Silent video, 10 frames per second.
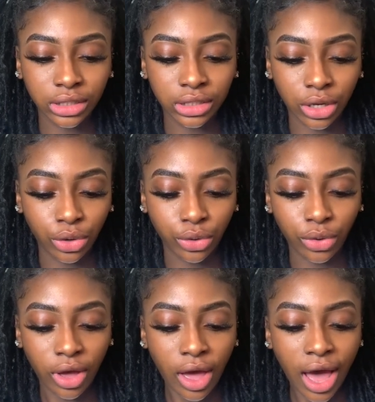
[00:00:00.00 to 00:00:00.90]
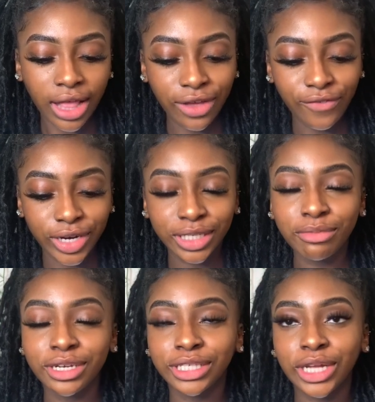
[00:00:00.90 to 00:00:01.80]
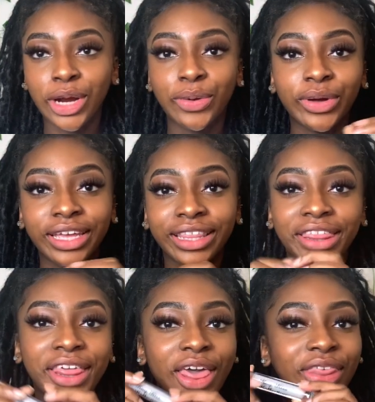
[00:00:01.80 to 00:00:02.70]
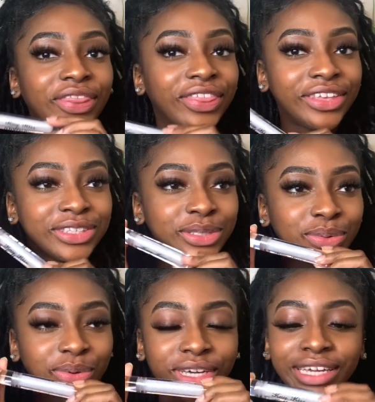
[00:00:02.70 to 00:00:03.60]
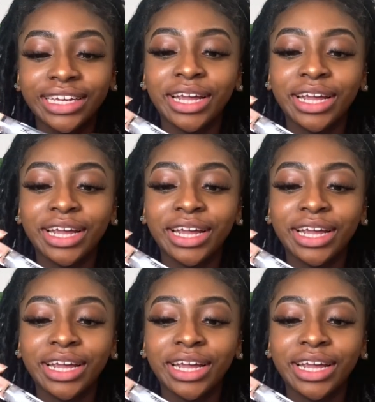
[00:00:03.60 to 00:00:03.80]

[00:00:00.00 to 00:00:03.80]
So I think first I'm gonna start with this one.